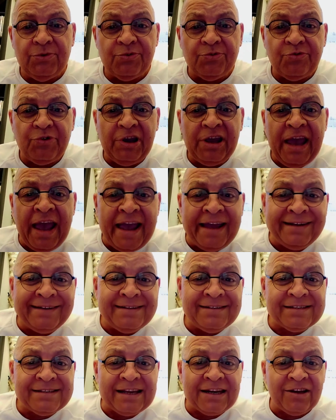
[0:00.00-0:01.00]
3
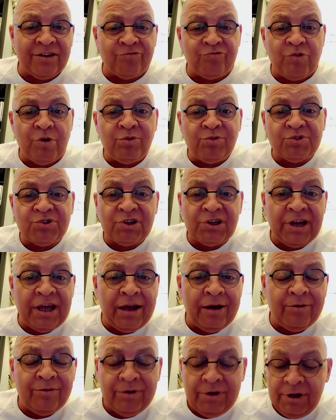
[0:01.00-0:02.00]
hens and a rooster
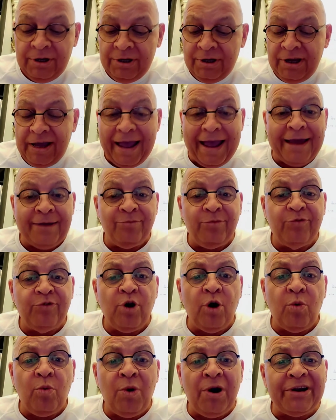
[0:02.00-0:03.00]
now, and we've
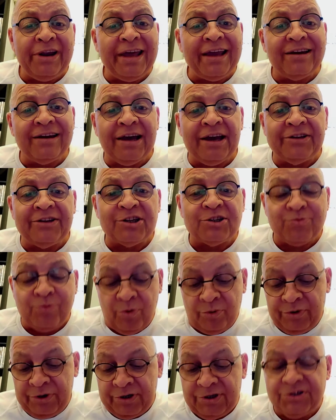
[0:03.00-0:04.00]
got 1 egg laid this
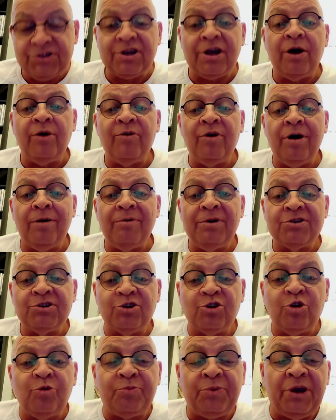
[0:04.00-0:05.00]
morning, so that's a
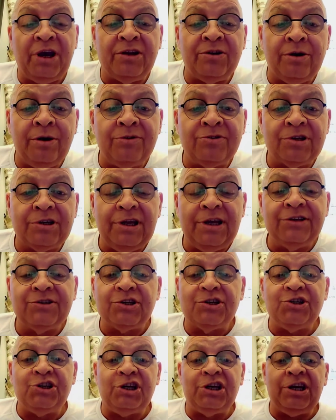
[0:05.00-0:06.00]
good bit of news. At least
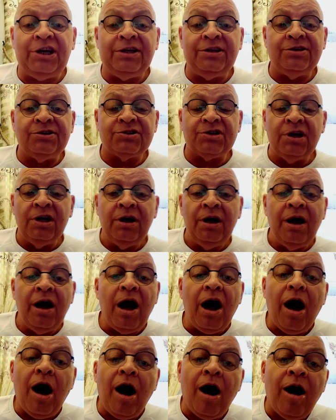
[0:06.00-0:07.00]
the chickens
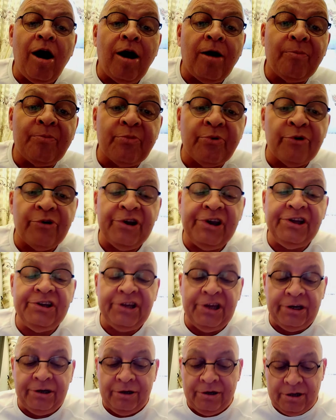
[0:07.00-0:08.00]
are
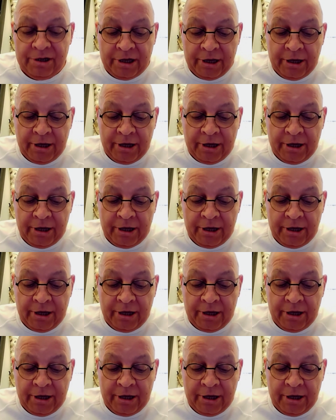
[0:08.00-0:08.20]
breeding.